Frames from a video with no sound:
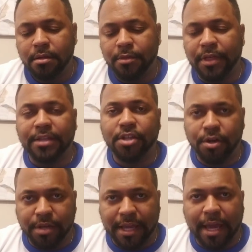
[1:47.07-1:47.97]
they
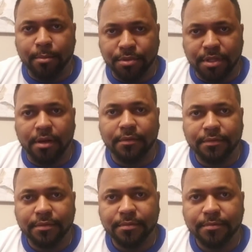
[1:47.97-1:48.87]
turned the cameras
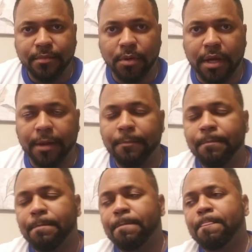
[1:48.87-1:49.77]
off, okay?
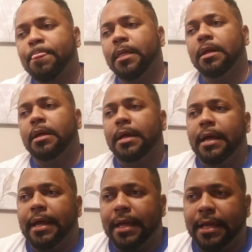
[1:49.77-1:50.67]

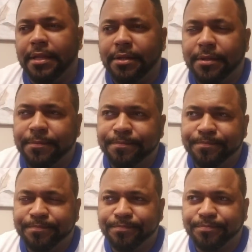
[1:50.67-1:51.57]
And
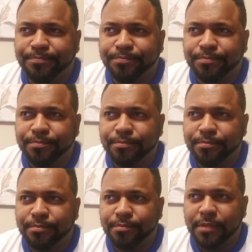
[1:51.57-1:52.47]

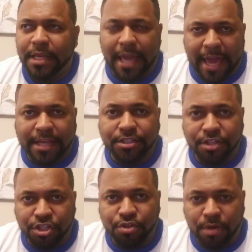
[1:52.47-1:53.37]
he asked,
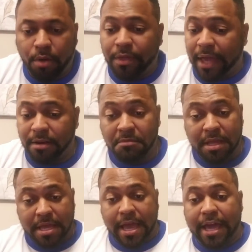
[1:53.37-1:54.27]
did you know that?
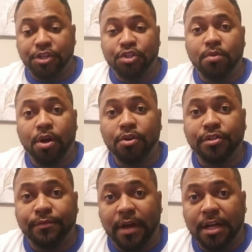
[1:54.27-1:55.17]
As you heard
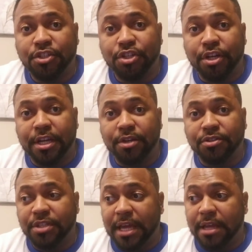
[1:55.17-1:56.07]
Javon Sugar Hill
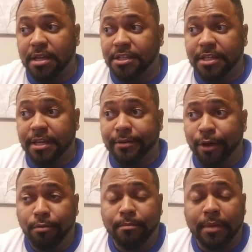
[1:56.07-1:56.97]
say, he said,
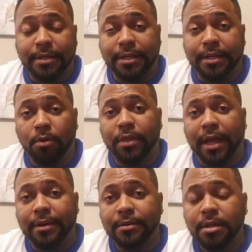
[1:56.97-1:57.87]
nope, I didn't know
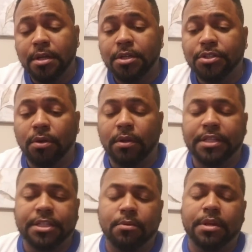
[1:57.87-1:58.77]
that. So
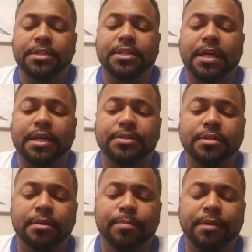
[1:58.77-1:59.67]
let's see what he says
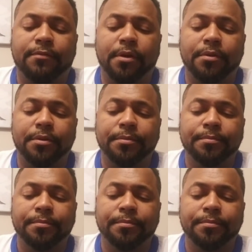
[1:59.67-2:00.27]
a bit further.